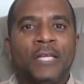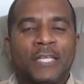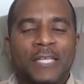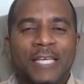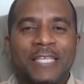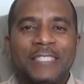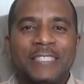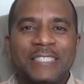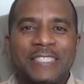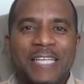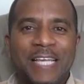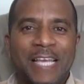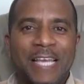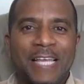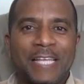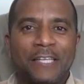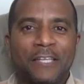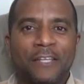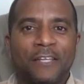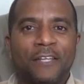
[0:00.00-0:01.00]
They
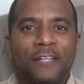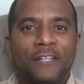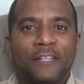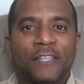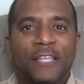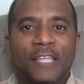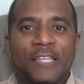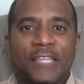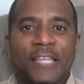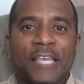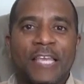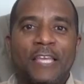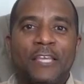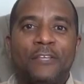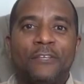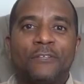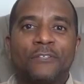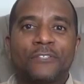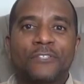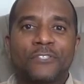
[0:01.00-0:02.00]
said that
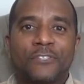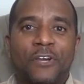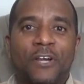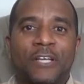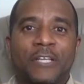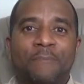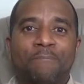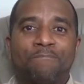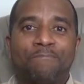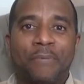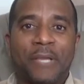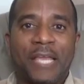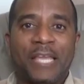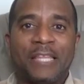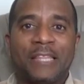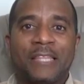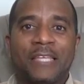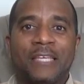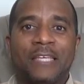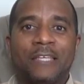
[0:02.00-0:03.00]
they started
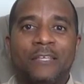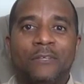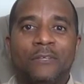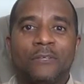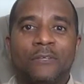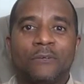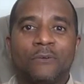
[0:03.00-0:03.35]
bathing